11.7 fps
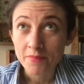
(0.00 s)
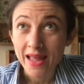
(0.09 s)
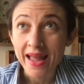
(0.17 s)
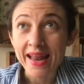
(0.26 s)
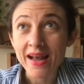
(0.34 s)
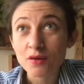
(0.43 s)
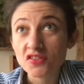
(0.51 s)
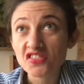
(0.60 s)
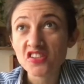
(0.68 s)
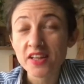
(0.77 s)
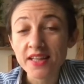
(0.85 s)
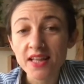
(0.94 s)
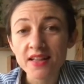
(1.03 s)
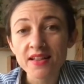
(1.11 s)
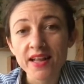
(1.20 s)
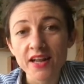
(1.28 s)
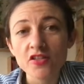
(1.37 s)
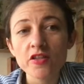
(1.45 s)
And I was thinking that
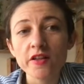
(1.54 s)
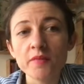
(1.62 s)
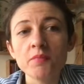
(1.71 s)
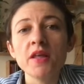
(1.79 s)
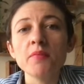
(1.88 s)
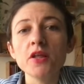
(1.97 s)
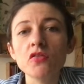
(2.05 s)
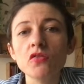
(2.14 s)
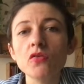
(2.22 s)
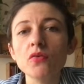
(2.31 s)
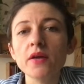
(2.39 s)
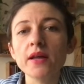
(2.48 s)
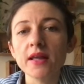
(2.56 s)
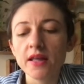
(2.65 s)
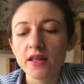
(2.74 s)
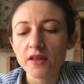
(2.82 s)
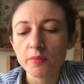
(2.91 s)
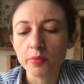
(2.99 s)
actually maybe too
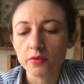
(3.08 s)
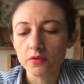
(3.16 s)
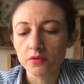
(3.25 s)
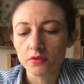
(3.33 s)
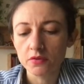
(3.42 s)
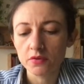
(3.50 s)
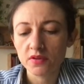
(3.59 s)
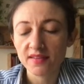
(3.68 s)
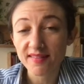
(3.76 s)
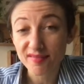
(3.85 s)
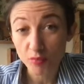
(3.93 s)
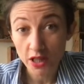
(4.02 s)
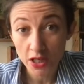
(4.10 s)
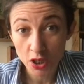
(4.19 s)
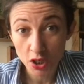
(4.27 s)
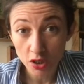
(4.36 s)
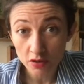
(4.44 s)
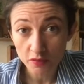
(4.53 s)
cable, this might
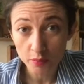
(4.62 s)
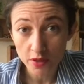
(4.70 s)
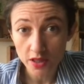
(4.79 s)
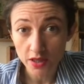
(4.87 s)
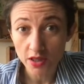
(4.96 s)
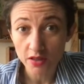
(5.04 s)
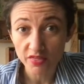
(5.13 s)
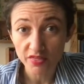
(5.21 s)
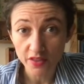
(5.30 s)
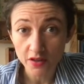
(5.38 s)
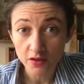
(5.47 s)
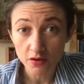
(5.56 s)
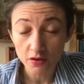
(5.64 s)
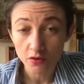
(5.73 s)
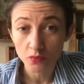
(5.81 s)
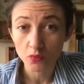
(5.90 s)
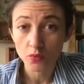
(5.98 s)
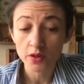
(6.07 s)
not be a good thing. You
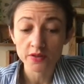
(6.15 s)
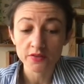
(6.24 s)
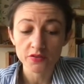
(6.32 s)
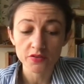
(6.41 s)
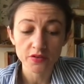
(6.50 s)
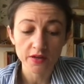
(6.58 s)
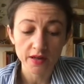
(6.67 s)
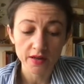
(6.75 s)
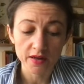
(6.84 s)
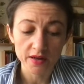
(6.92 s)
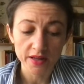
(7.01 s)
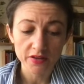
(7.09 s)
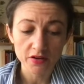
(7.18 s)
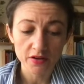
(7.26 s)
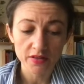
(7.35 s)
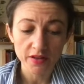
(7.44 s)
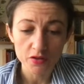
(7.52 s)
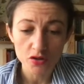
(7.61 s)
don't want like your
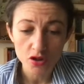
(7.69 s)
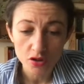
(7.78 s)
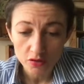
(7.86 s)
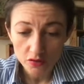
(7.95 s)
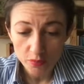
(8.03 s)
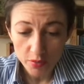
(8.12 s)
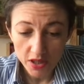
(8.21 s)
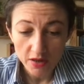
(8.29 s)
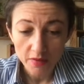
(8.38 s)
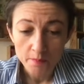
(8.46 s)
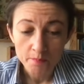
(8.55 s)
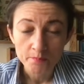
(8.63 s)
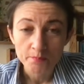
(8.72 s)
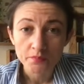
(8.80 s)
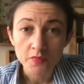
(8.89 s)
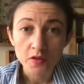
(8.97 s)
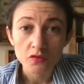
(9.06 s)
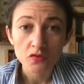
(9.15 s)
tension to be
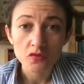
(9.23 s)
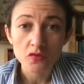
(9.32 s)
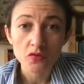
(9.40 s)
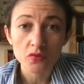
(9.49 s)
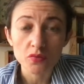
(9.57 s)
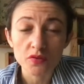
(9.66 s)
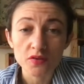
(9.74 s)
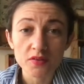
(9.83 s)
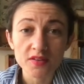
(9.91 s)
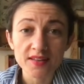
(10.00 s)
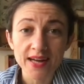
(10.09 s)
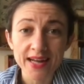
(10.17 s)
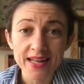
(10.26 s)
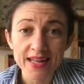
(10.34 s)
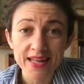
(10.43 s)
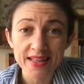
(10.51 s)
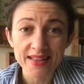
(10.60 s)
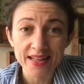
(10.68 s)
too
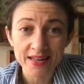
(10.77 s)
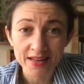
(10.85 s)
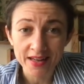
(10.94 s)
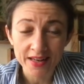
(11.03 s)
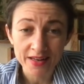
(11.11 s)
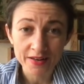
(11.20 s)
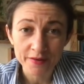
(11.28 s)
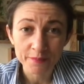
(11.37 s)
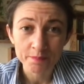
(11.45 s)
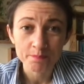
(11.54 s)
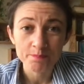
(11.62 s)
tight and